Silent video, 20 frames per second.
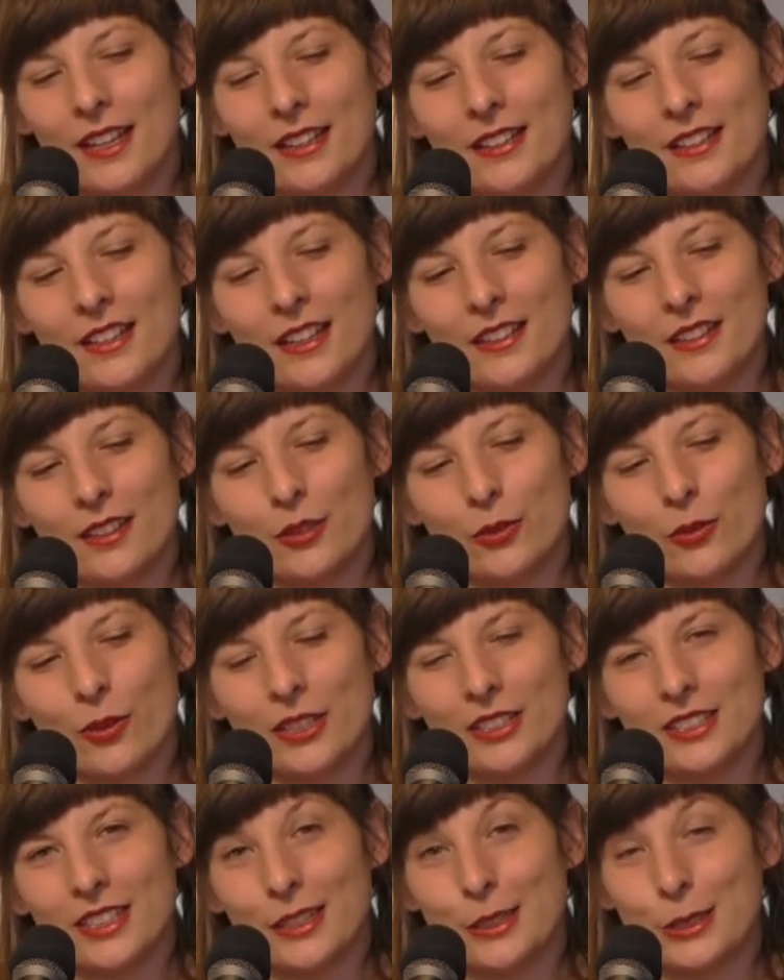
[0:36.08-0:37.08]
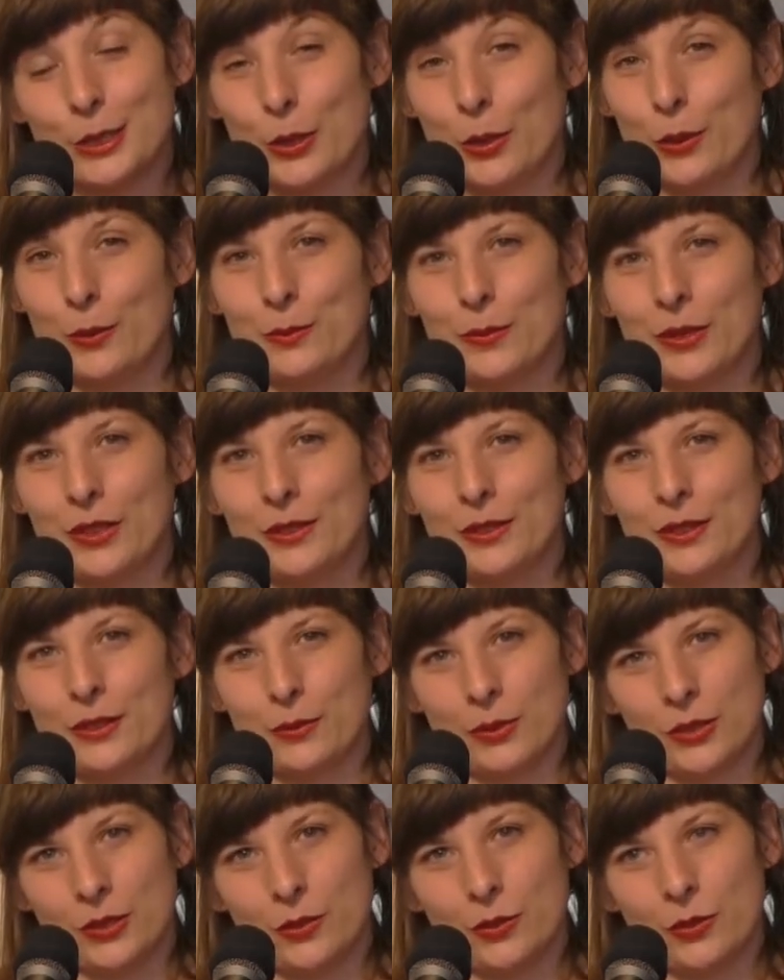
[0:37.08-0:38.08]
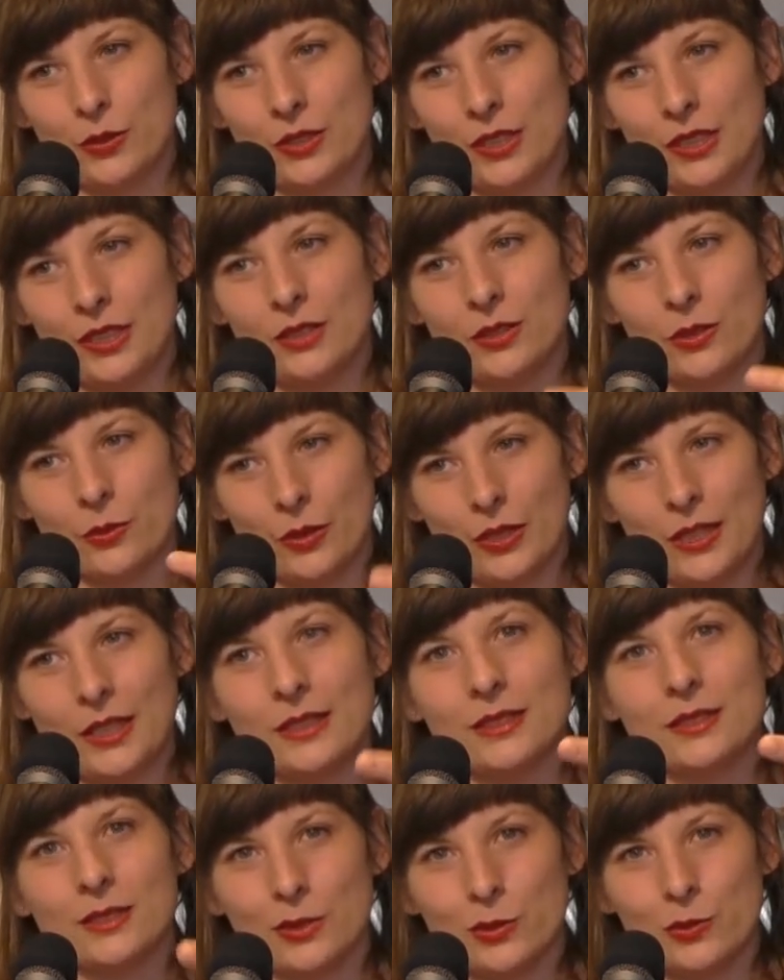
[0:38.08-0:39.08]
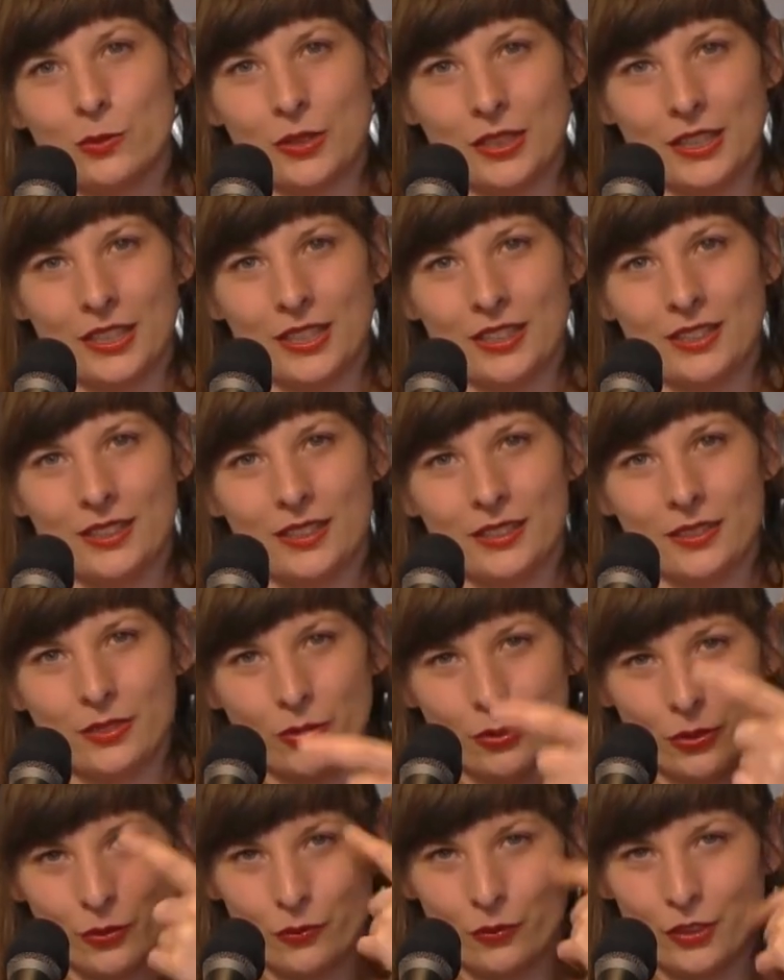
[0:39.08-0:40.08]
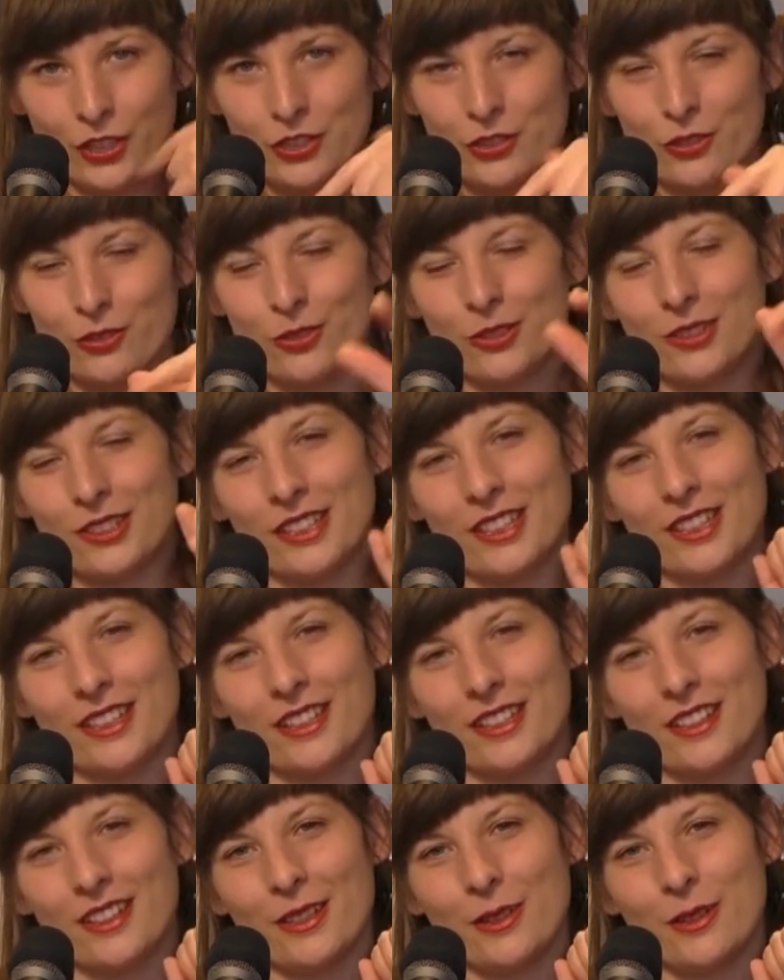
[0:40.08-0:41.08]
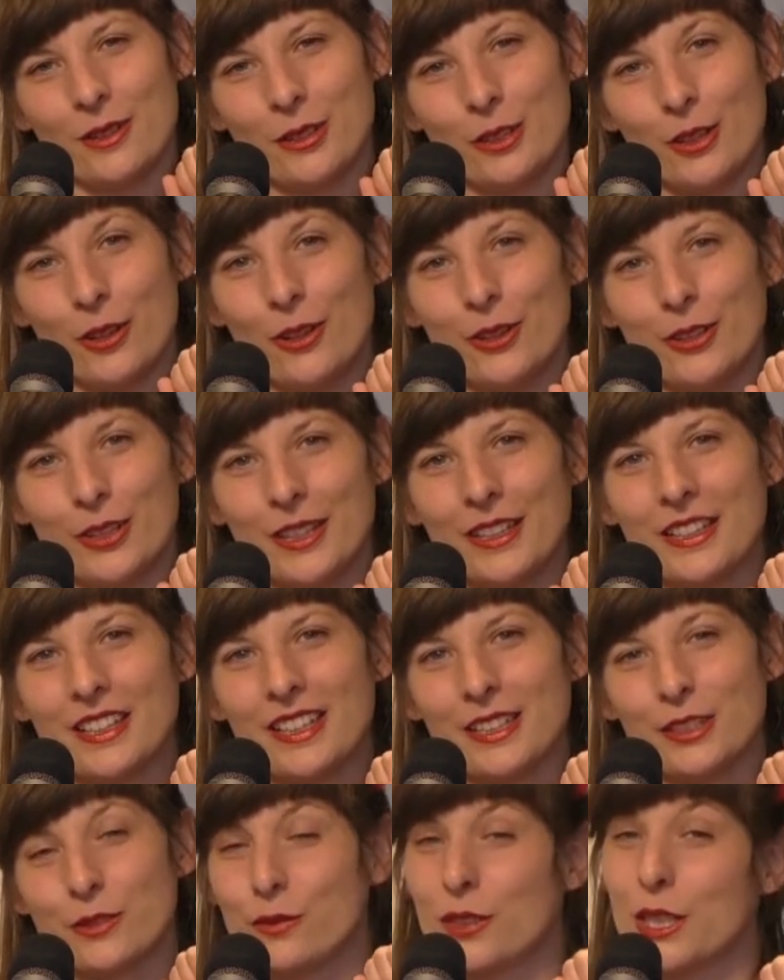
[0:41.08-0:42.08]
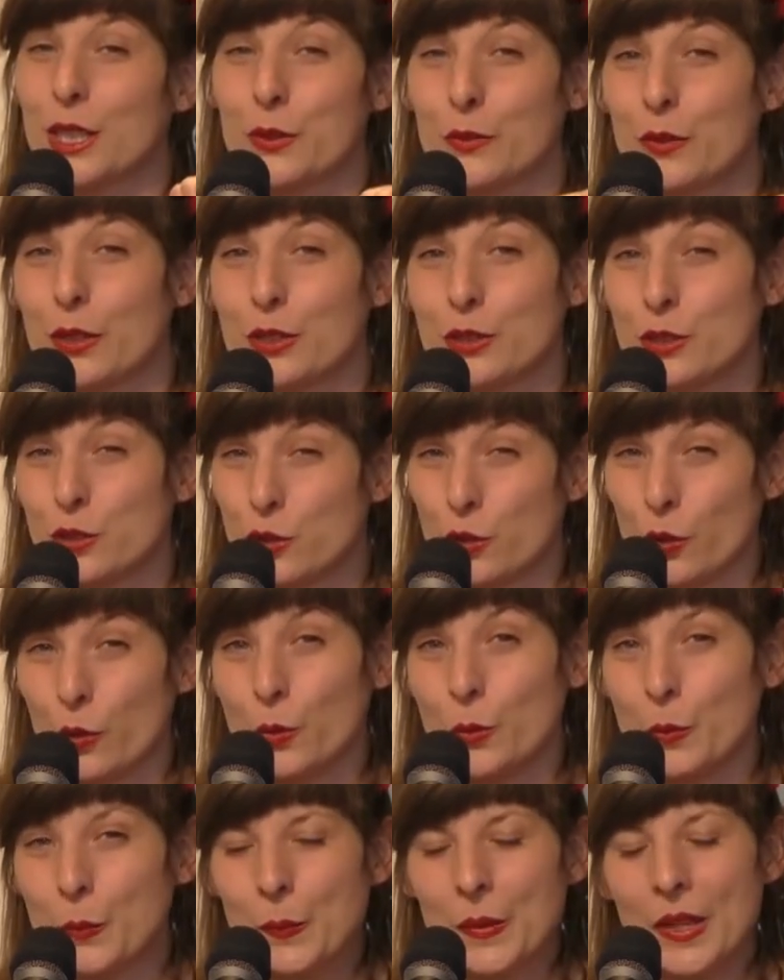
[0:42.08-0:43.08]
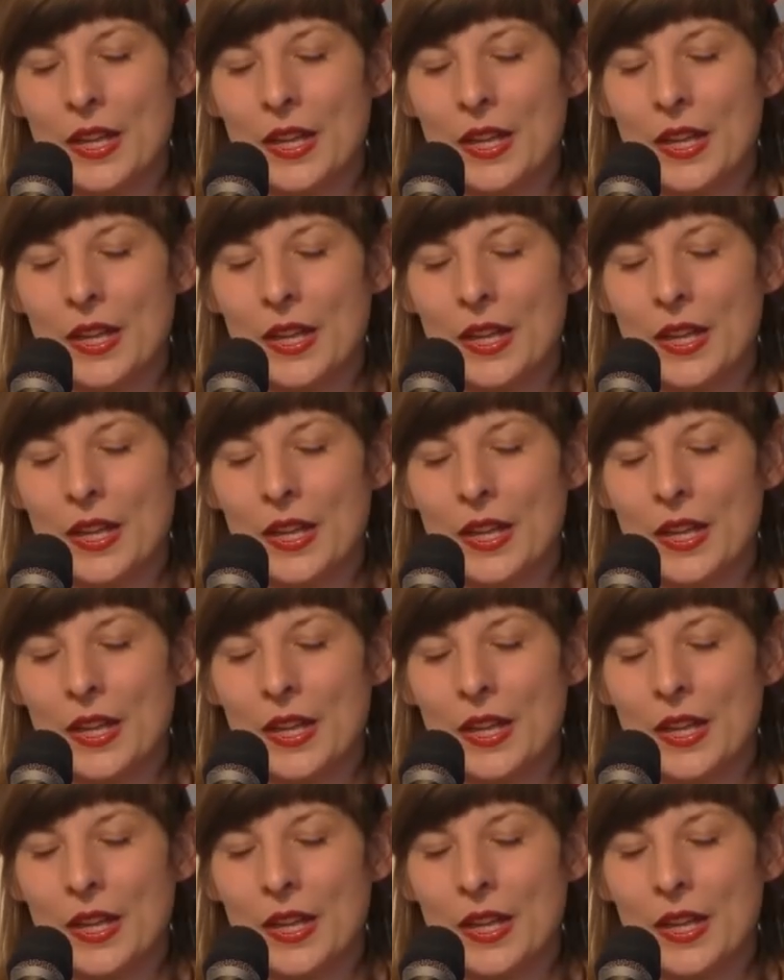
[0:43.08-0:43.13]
that you actually learn better when you see someone else doing it. So your visual learning is very, very strong.